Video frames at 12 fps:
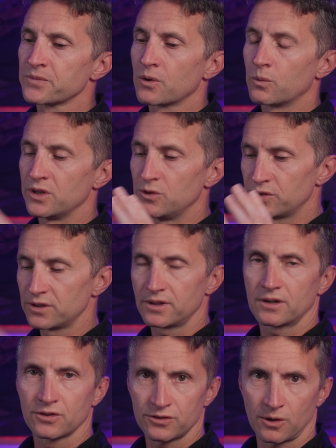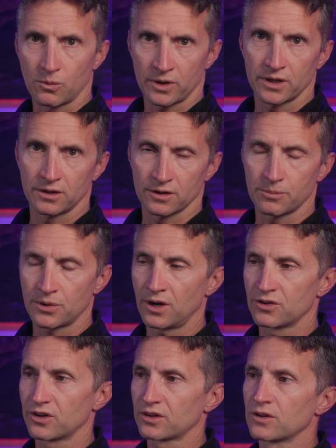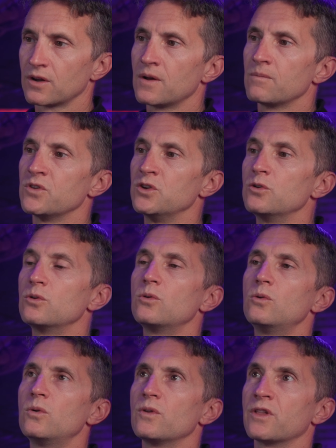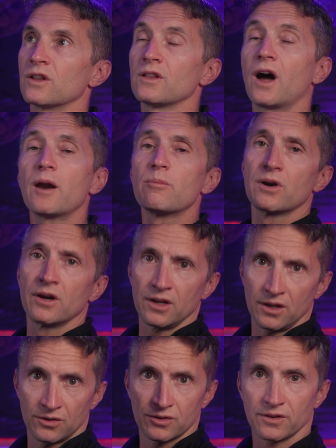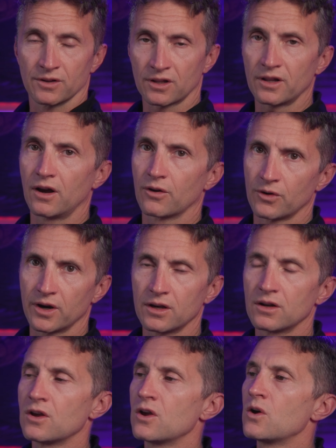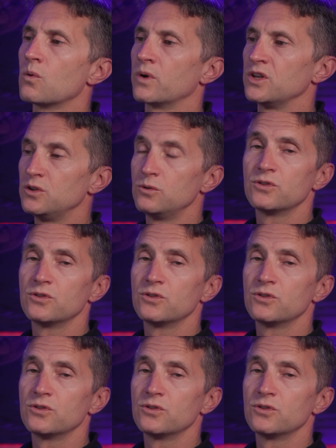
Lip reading: when you sit down to start working on the project, the library is in the cloud, right? When you